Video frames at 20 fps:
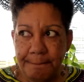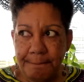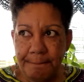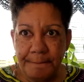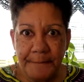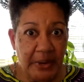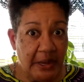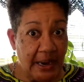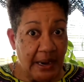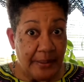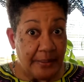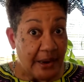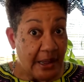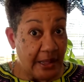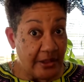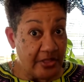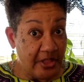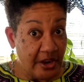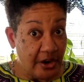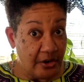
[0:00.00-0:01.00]
but I'm
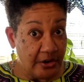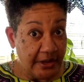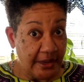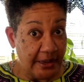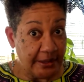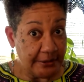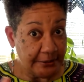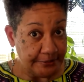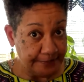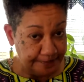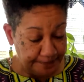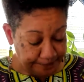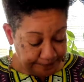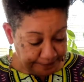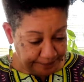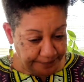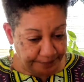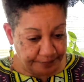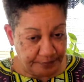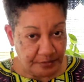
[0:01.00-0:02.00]
not there yet.
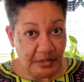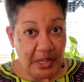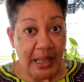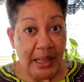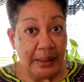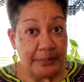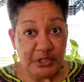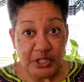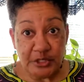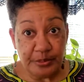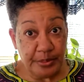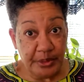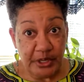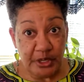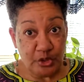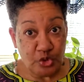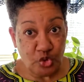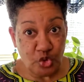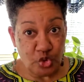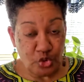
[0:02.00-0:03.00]
I'm just
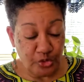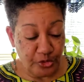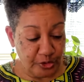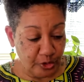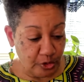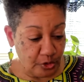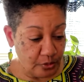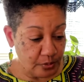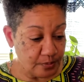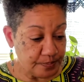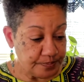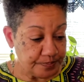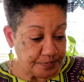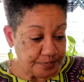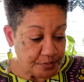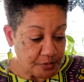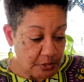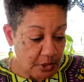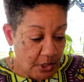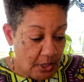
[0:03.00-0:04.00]
being truthful.
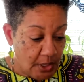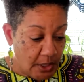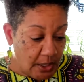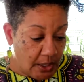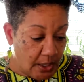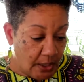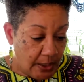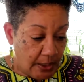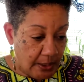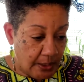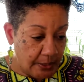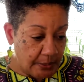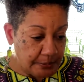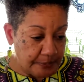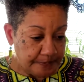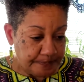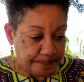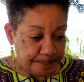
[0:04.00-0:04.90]
Um,